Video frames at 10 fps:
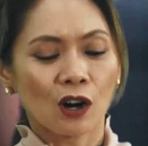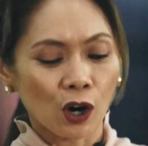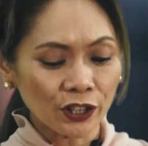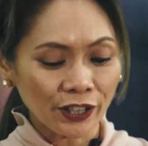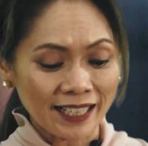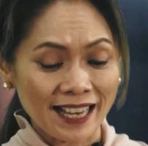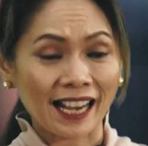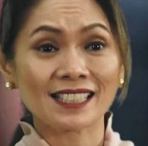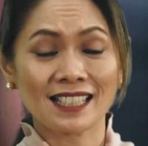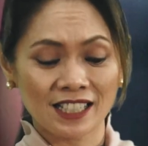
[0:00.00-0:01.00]
Honor and
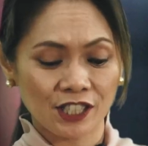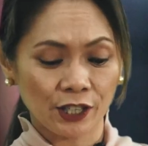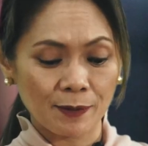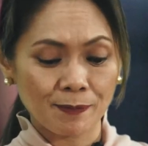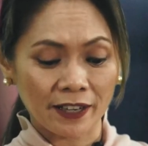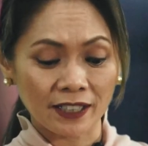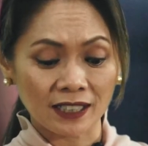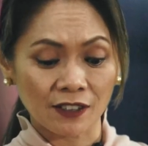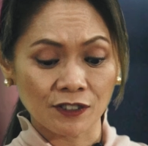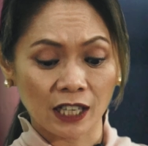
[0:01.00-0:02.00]
excellence are
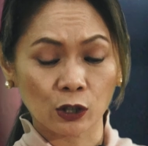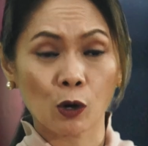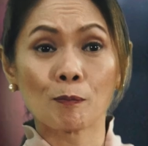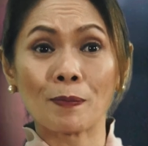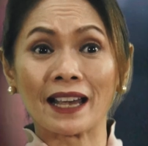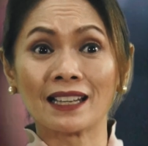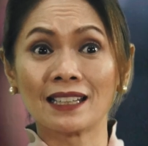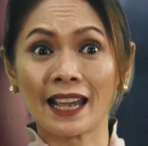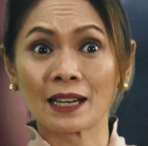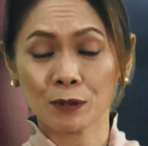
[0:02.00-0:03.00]
imperatives that
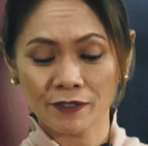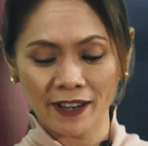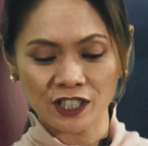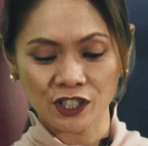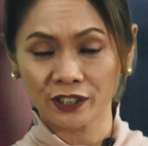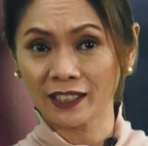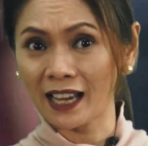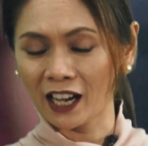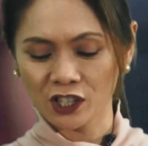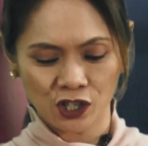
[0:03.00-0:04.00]
compel and prevent certain
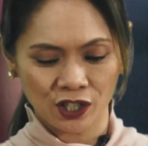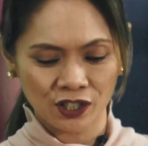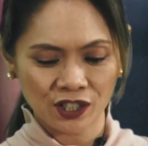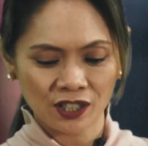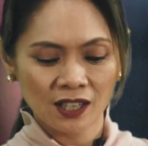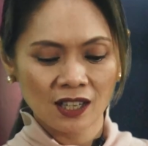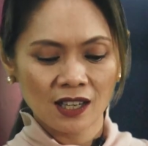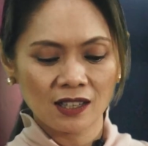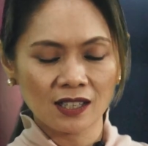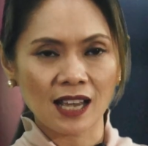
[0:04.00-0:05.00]
actions.
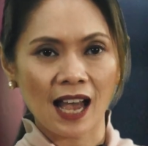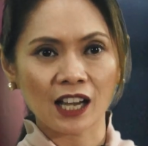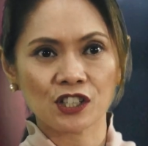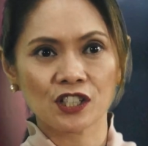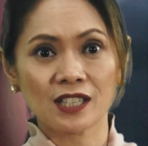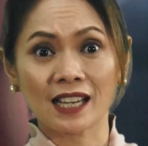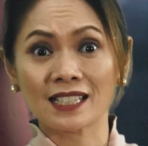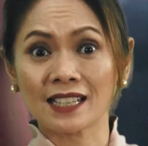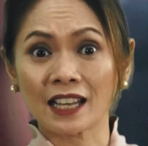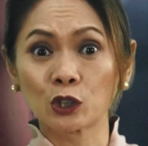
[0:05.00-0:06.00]
These actions
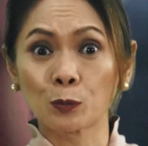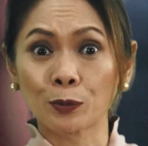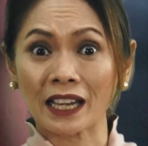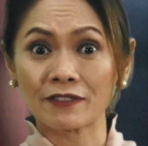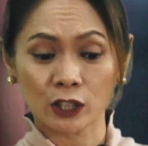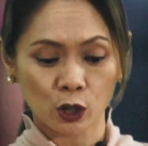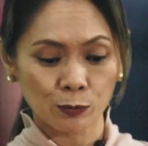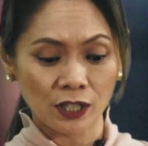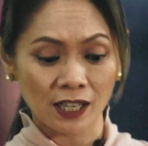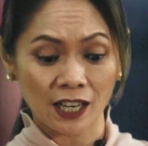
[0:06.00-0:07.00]
extend to private
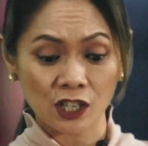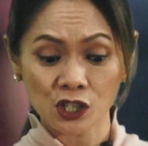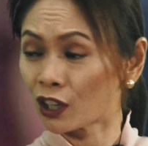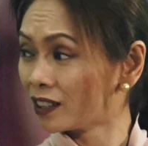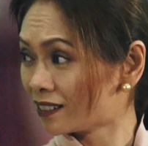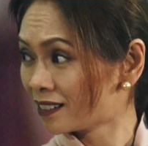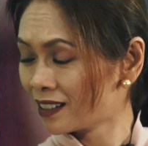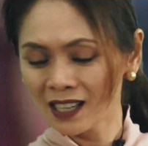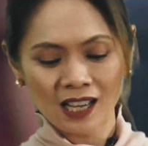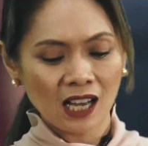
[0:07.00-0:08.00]
communication,
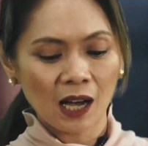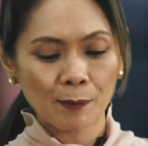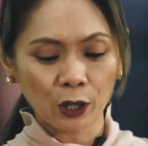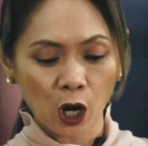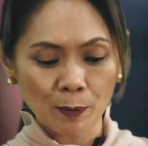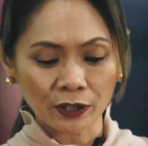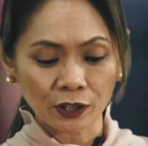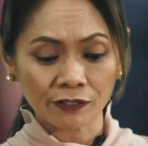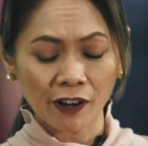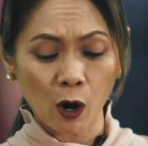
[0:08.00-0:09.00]
a
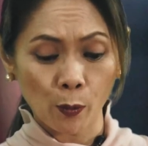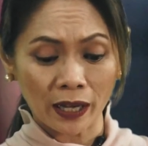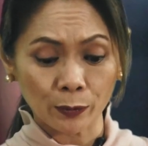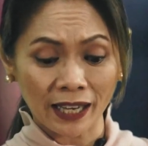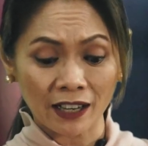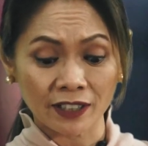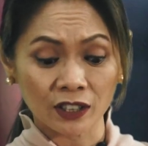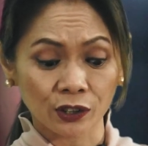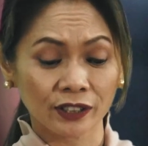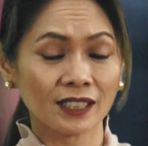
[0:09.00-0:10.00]
barometer of how well we have
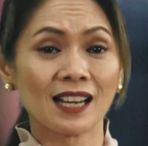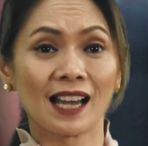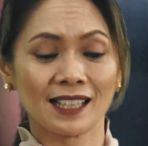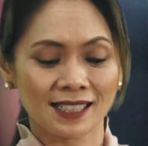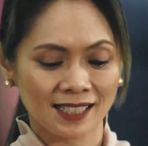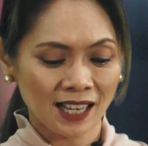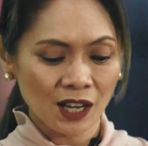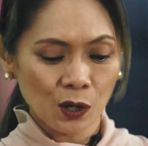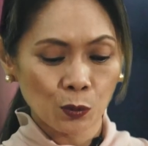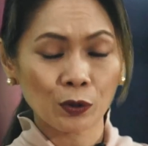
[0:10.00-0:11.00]
internalized
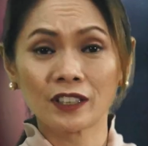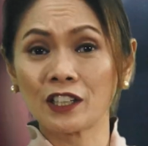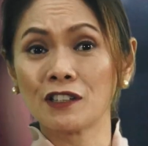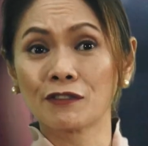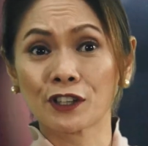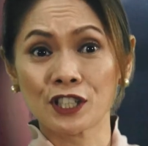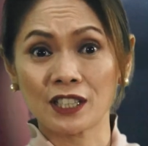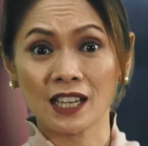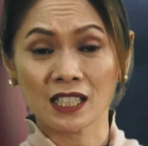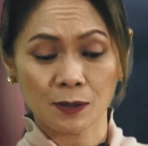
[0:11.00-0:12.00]
what the
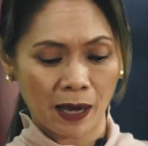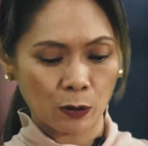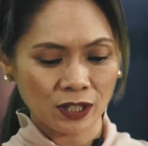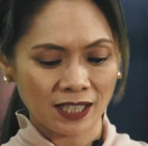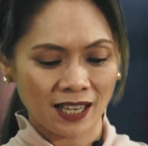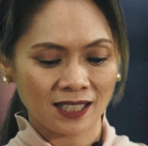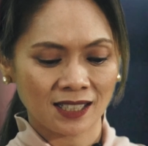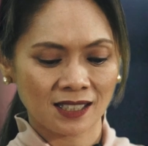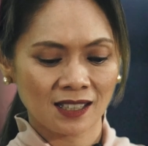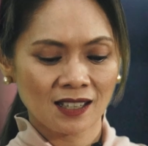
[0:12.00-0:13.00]
university
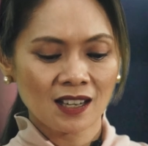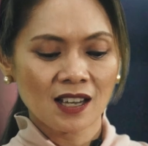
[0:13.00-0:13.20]
espouses.